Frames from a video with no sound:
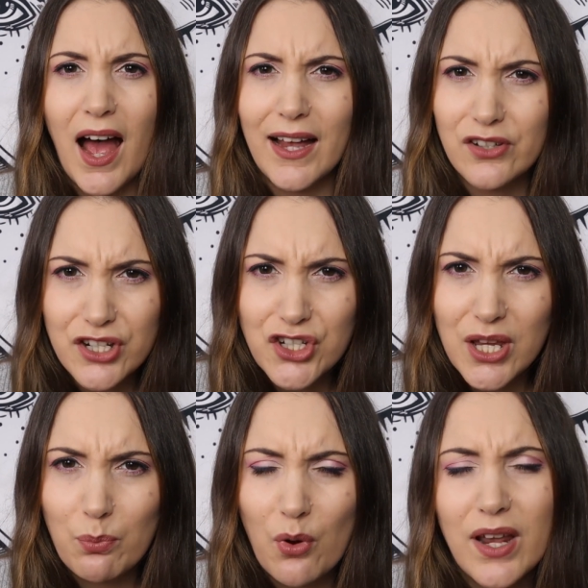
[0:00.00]
I got a
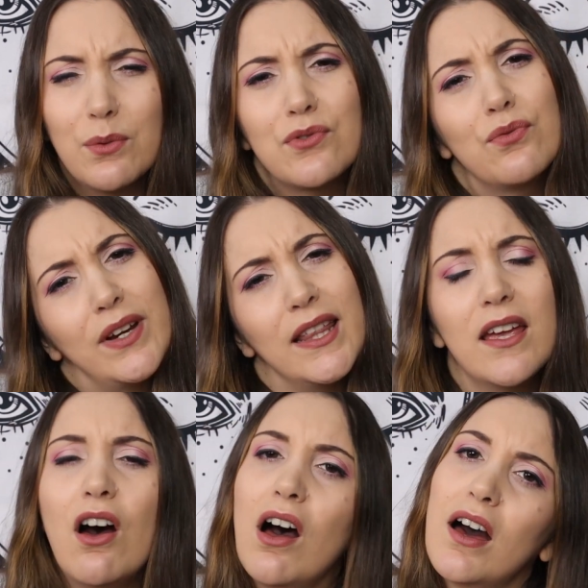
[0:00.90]
cheap one, it was
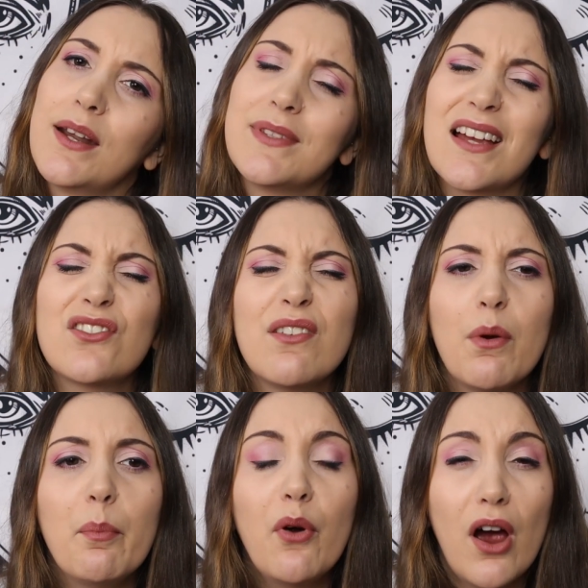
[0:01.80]
really hard, it was actually
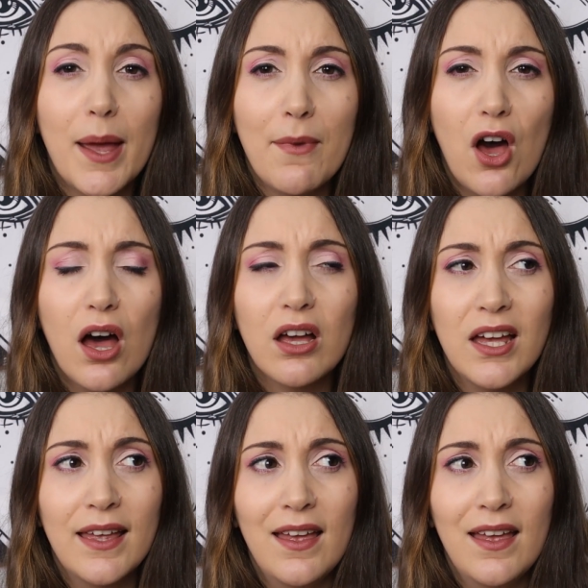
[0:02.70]
from Primark,